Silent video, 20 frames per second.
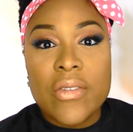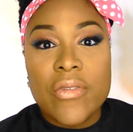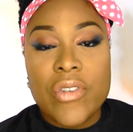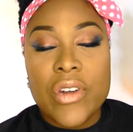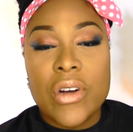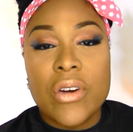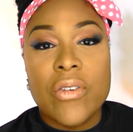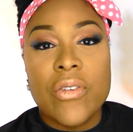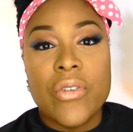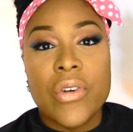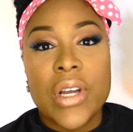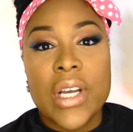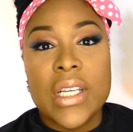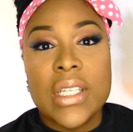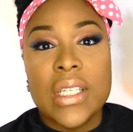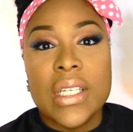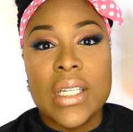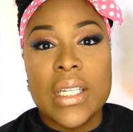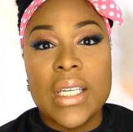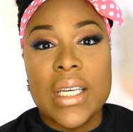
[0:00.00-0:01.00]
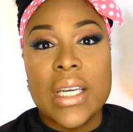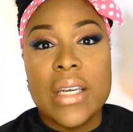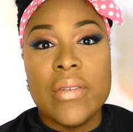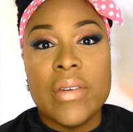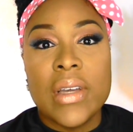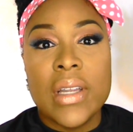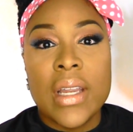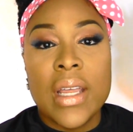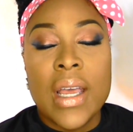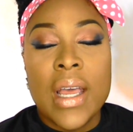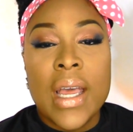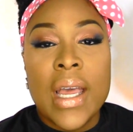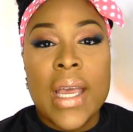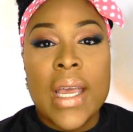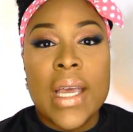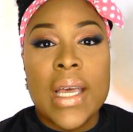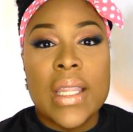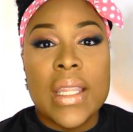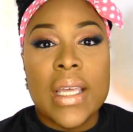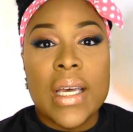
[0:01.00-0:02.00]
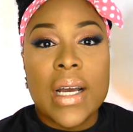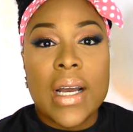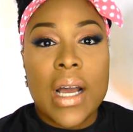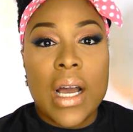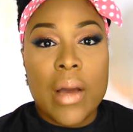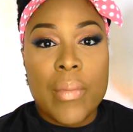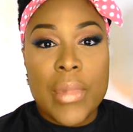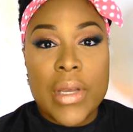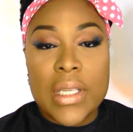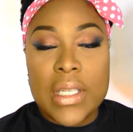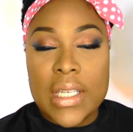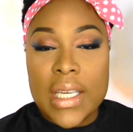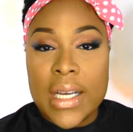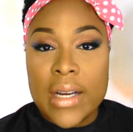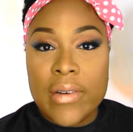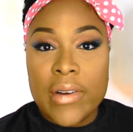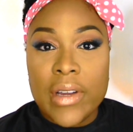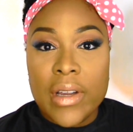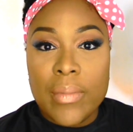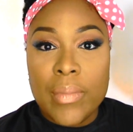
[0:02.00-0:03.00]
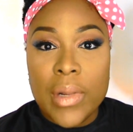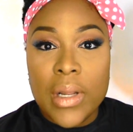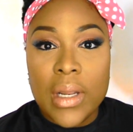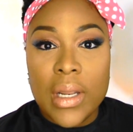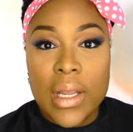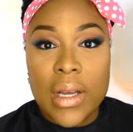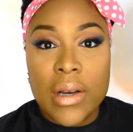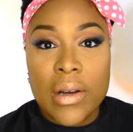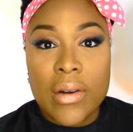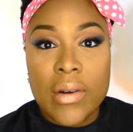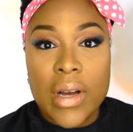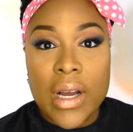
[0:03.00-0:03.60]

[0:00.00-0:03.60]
feel free to leave it in the comments area below.